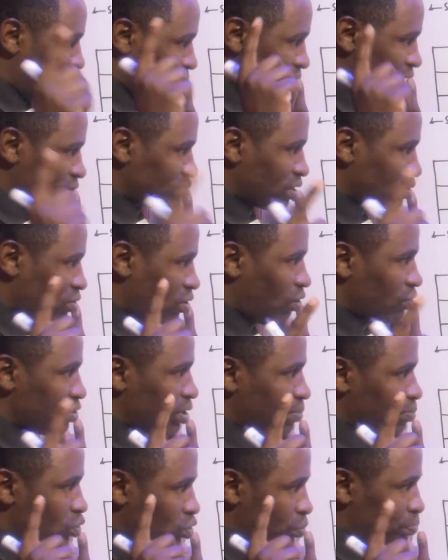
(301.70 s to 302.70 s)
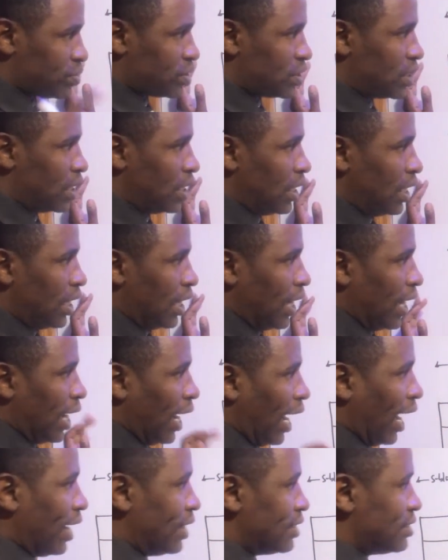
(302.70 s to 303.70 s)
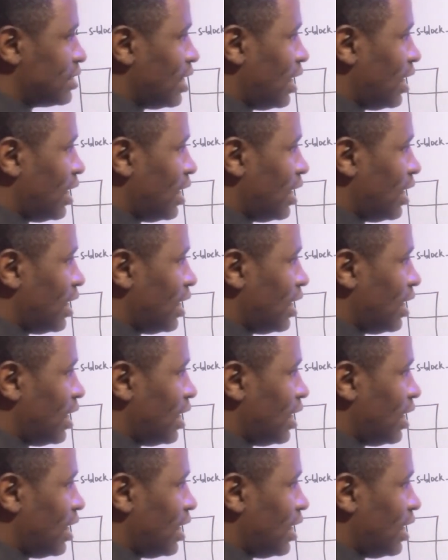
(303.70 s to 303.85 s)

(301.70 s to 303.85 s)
actually call them groups. And